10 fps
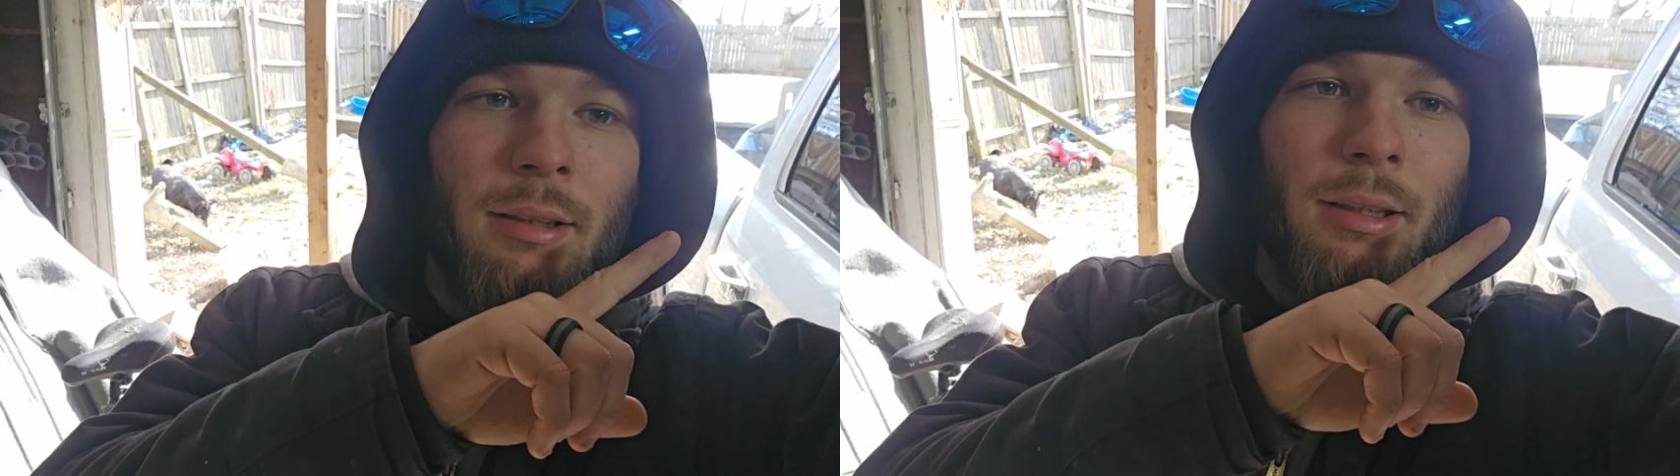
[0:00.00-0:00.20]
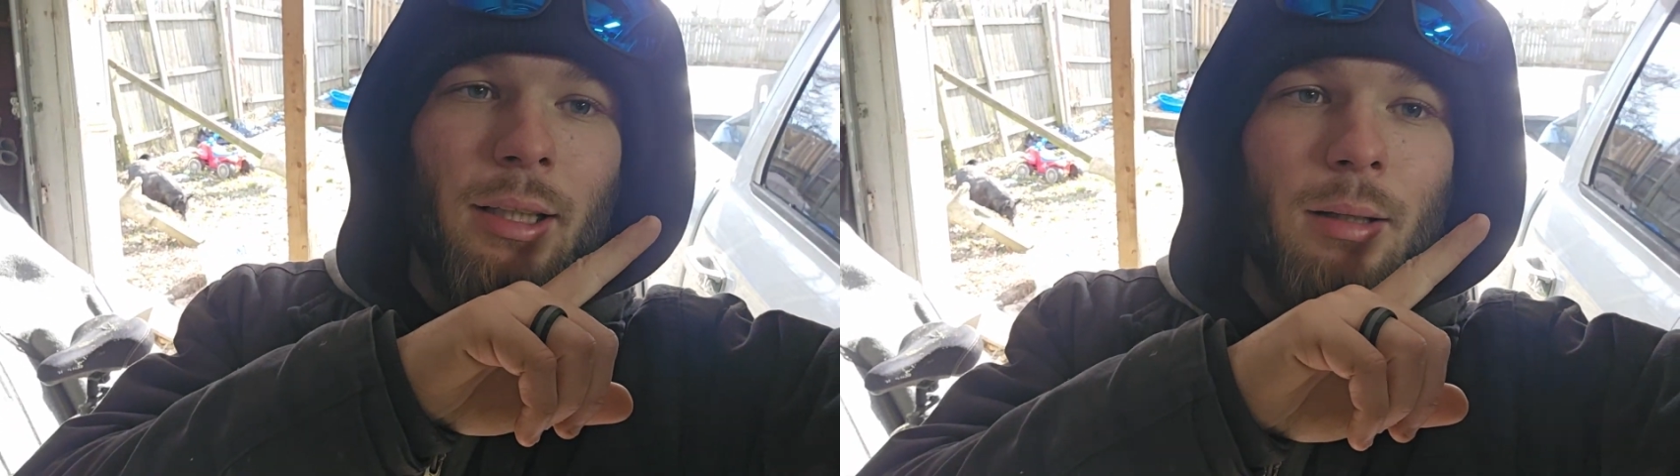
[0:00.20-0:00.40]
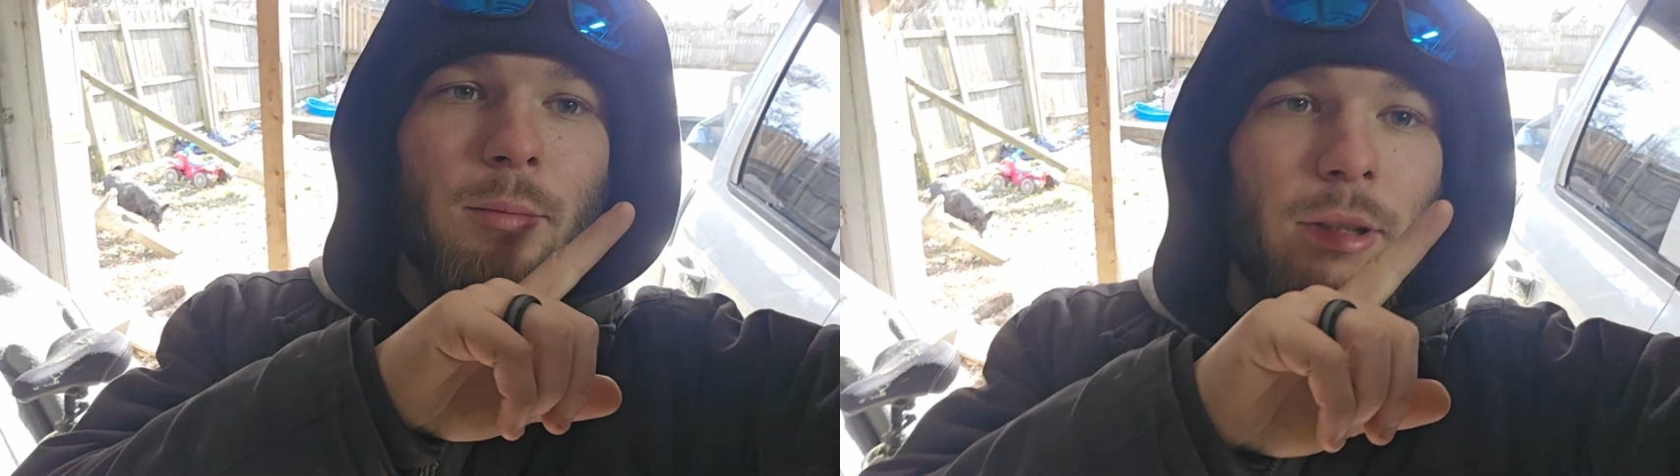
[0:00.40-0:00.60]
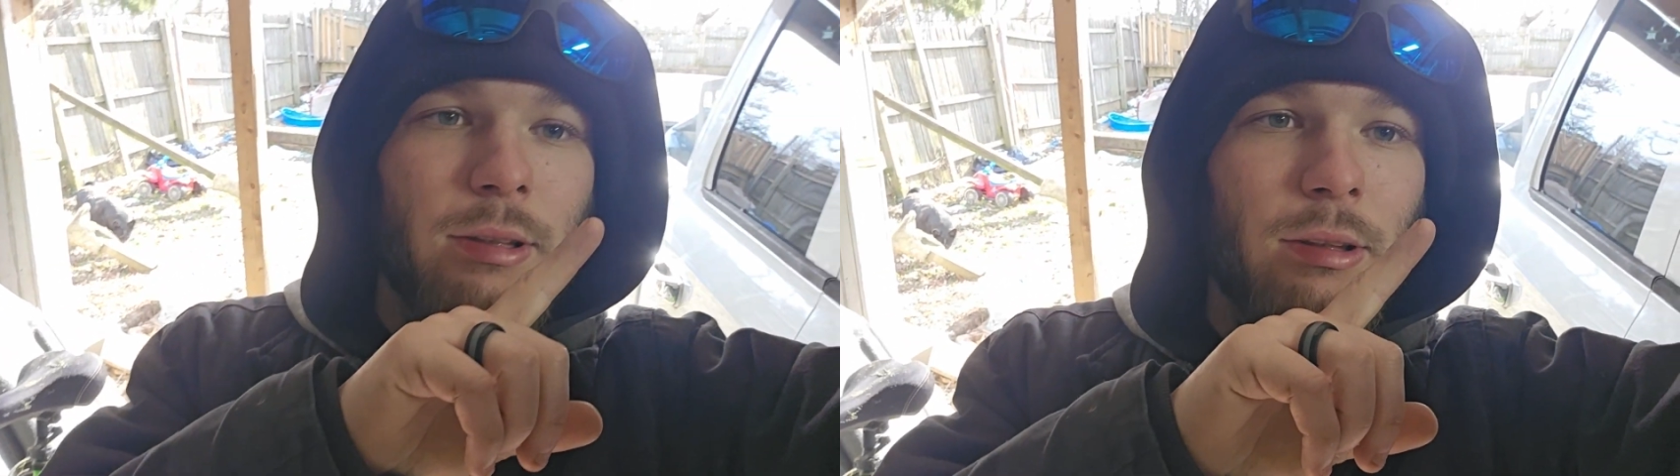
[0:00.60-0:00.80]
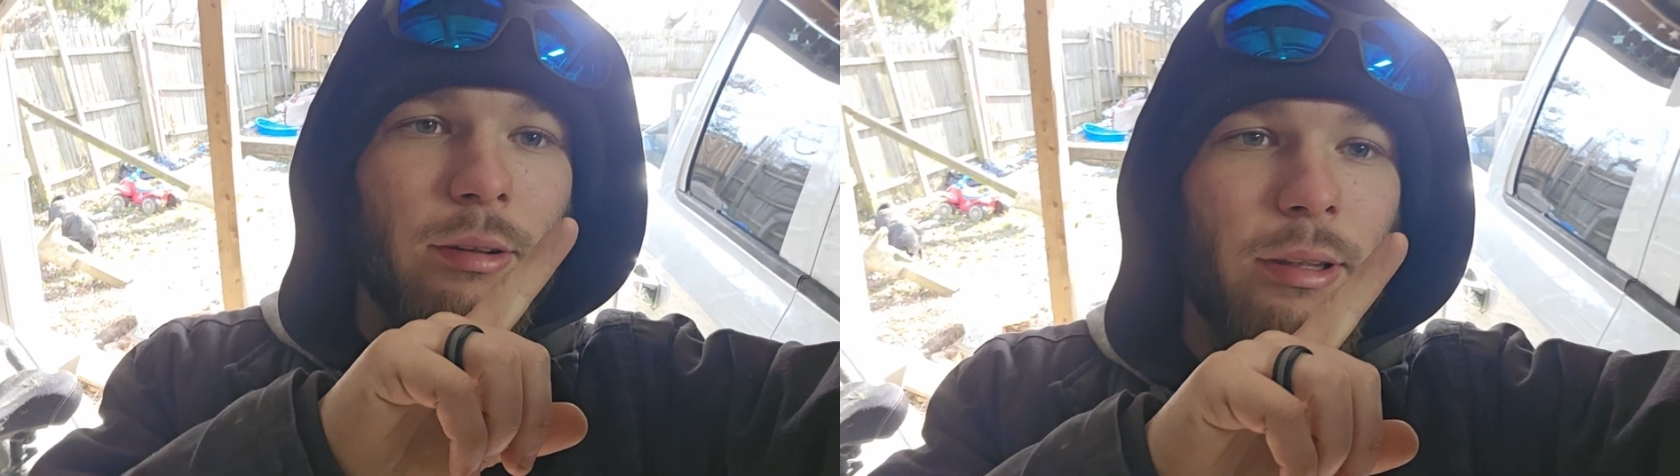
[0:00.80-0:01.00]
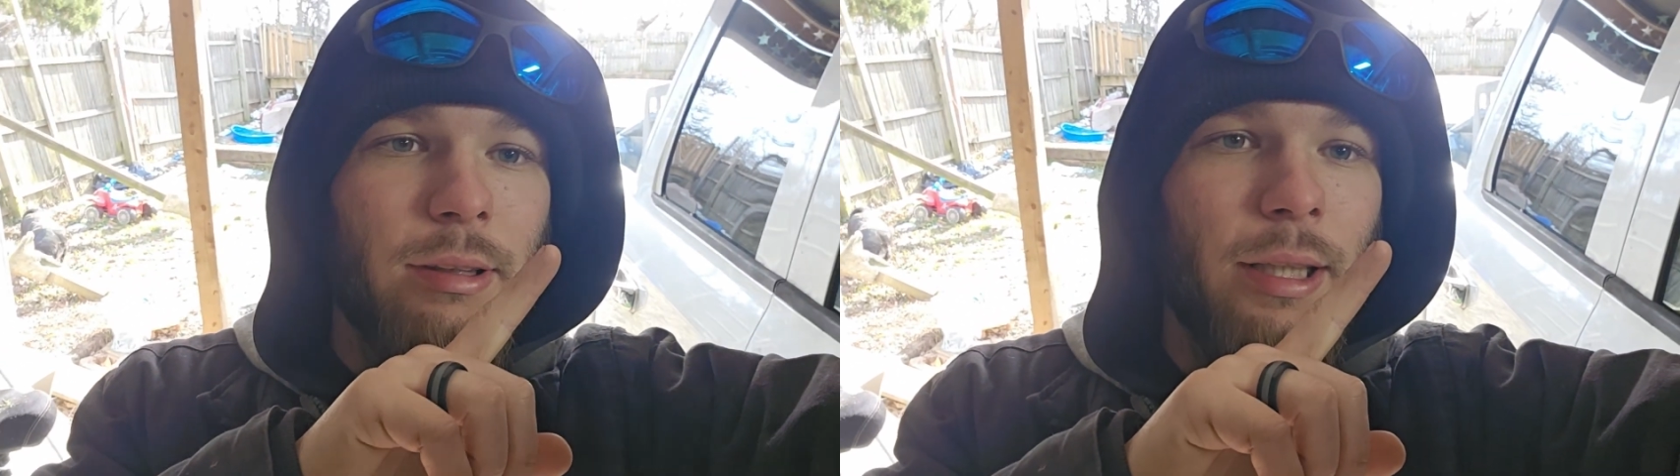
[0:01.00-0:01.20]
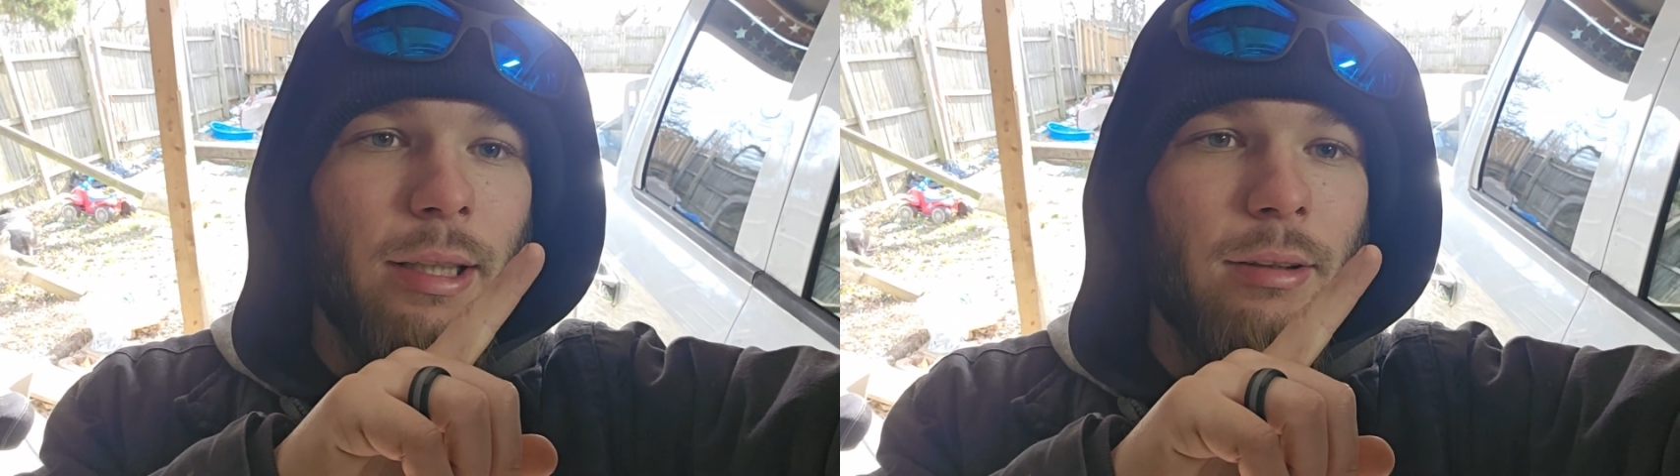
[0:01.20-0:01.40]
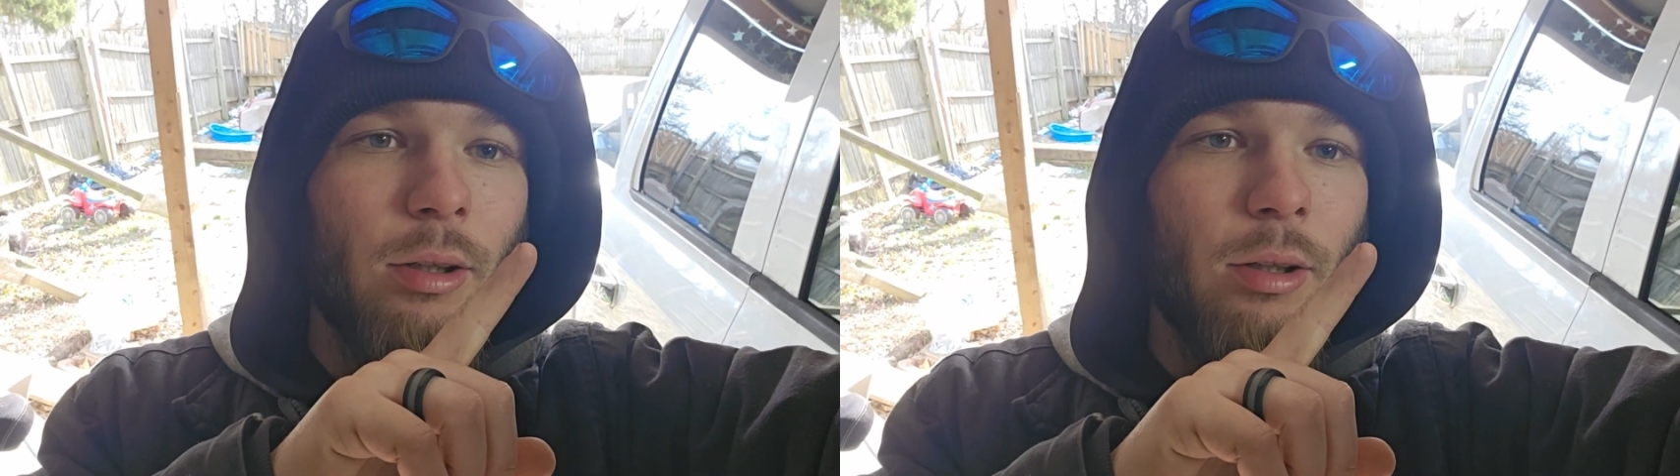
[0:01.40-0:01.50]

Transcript: Now I'm gonna sit there and take